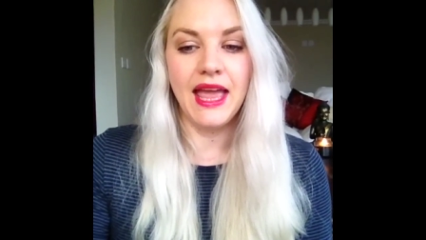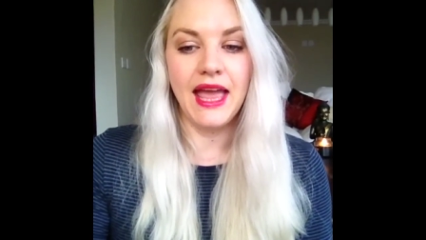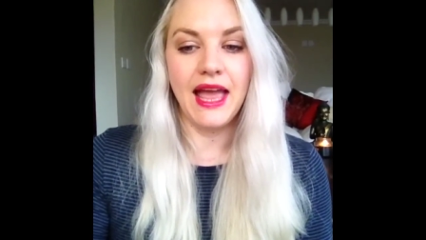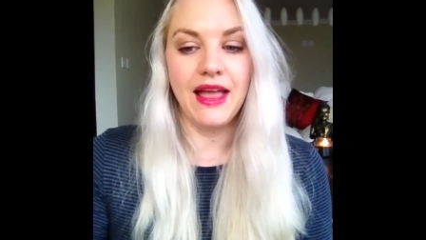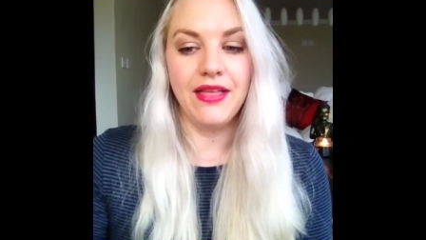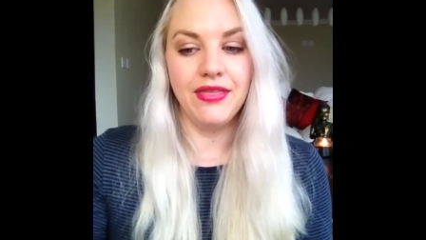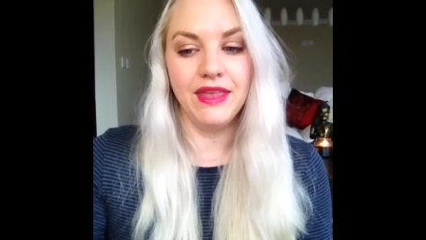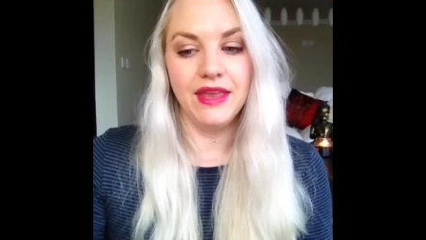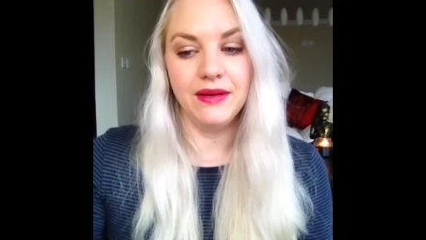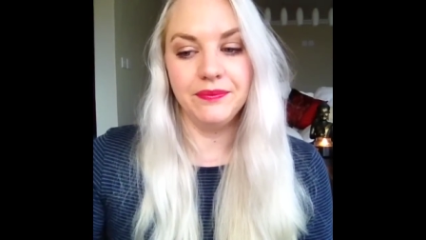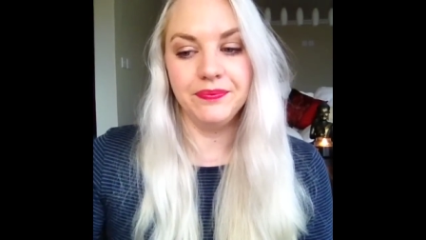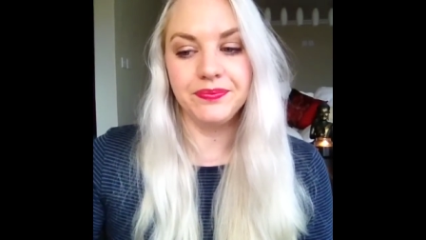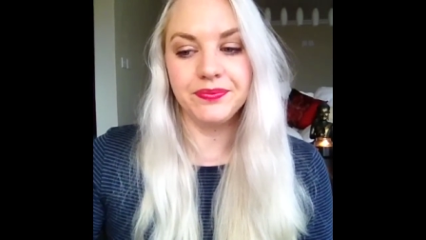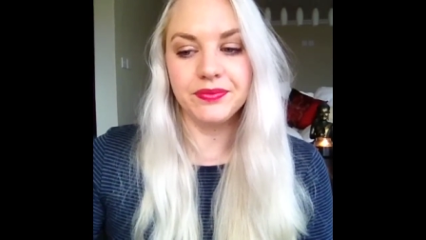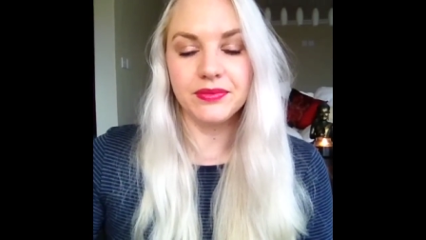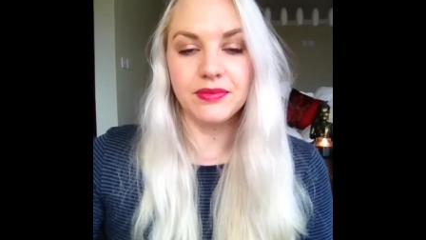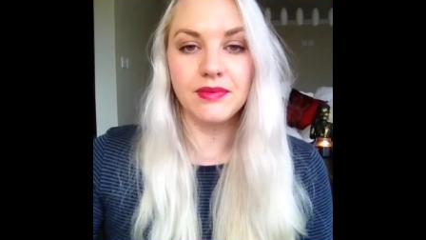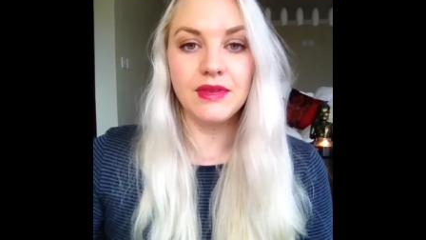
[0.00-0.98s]
And
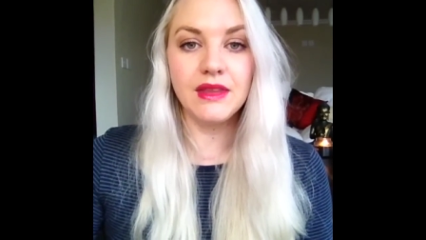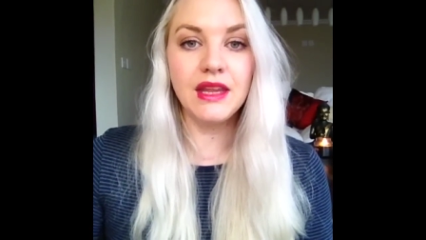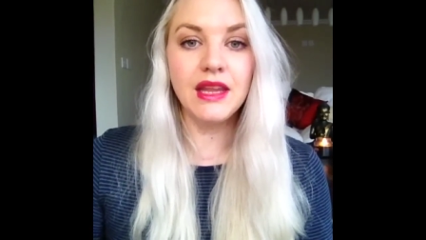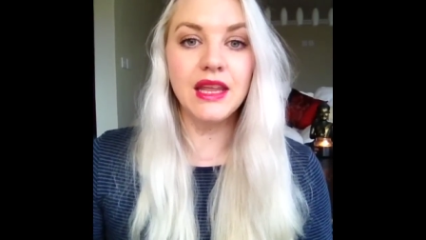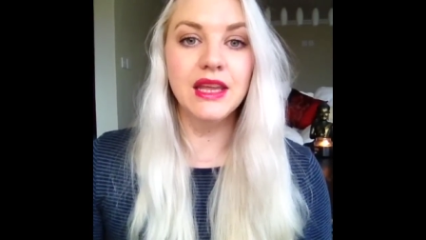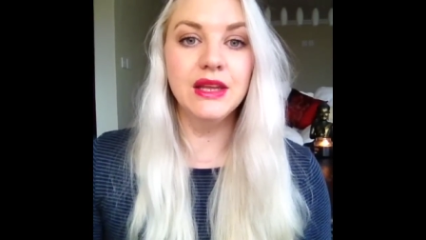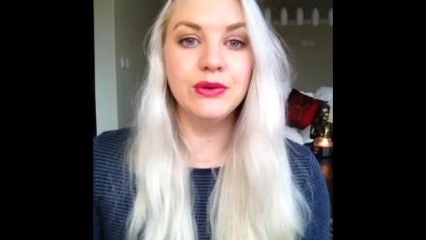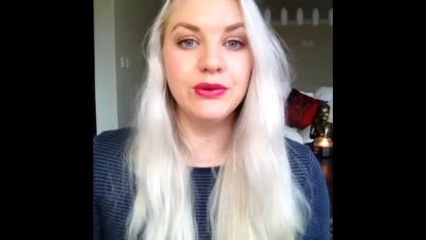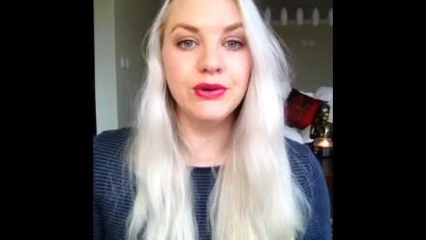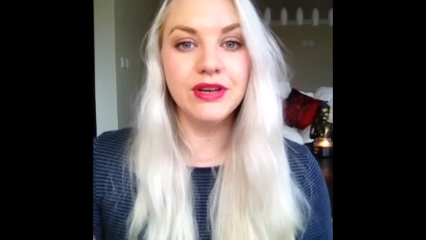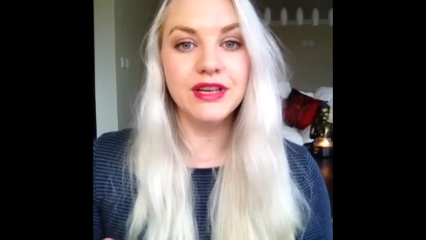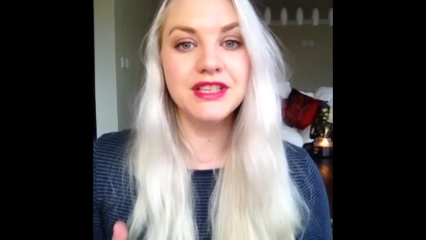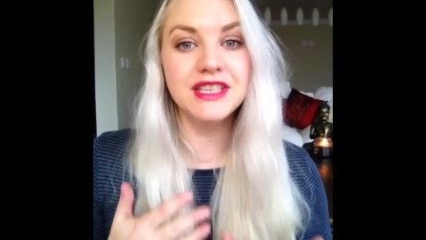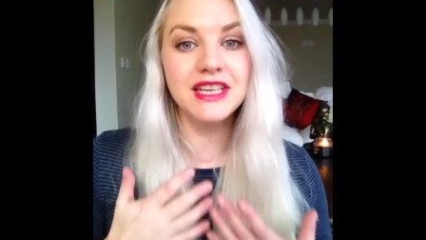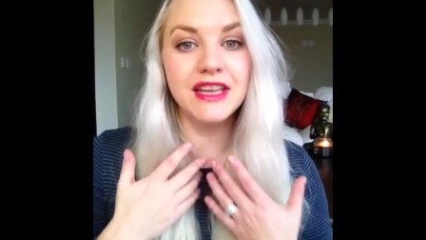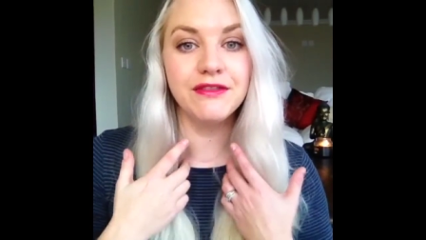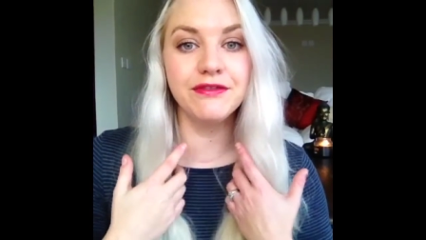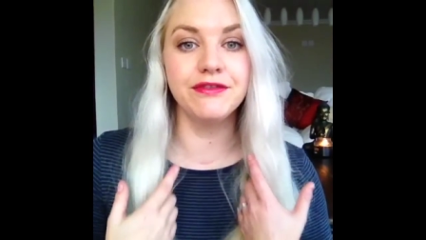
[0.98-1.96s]
then in order
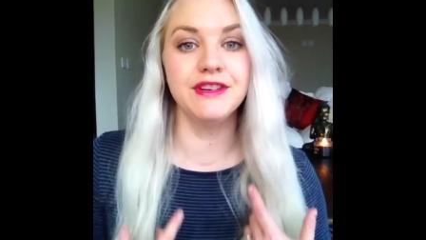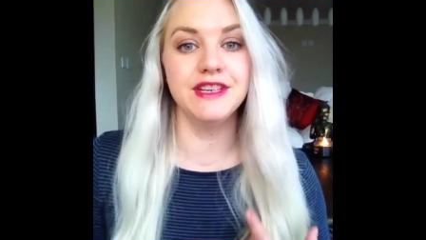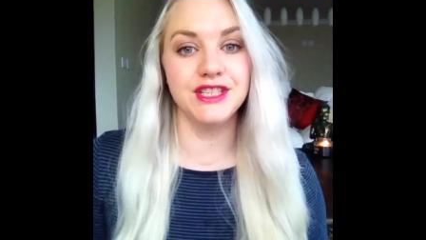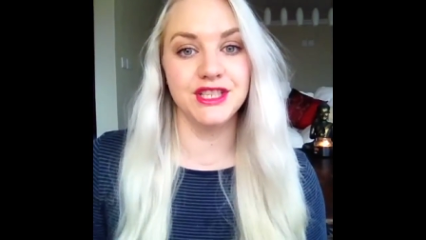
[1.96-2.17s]
to get free